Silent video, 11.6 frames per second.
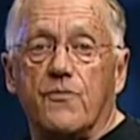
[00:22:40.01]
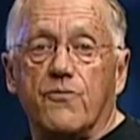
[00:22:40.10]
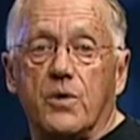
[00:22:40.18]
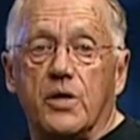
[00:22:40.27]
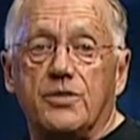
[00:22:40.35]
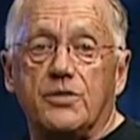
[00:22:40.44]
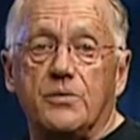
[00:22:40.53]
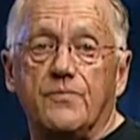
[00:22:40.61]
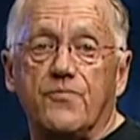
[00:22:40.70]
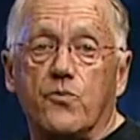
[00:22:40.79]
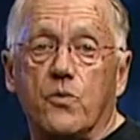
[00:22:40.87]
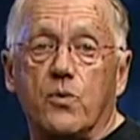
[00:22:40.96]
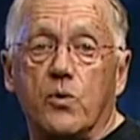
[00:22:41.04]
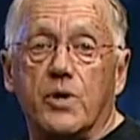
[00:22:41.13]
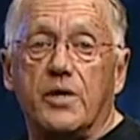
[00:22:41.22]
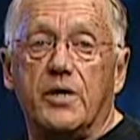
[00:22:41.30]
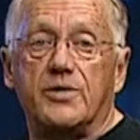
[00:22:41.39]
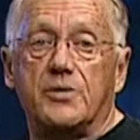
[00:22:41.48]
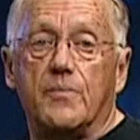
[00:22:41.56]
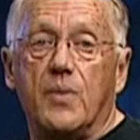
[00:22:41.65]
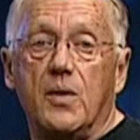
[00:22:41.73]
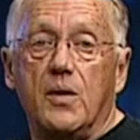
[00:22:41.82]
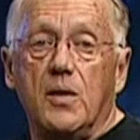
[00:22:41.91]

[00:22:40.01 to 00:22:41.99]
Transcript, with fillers: of religion, for hooliganism,